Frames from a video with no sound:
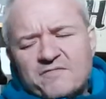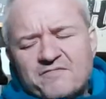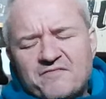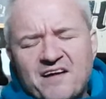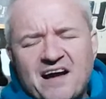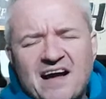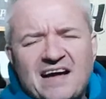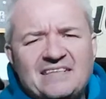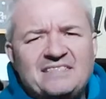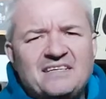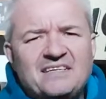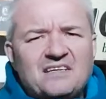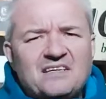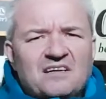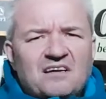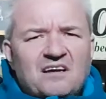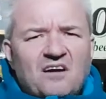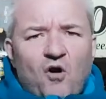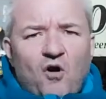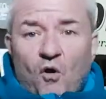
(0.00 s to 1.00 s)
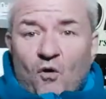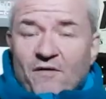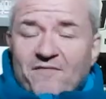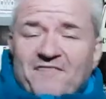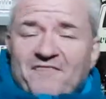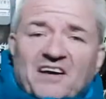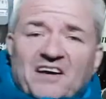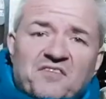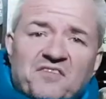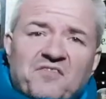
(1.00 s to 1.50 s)
fan or a
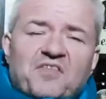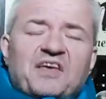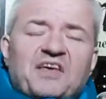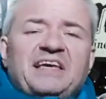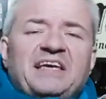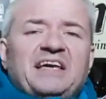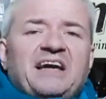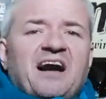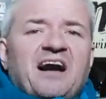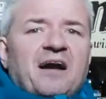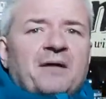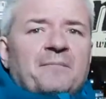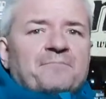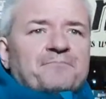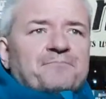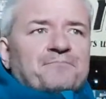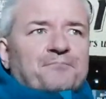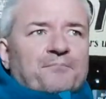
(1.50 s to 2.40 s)
fan of the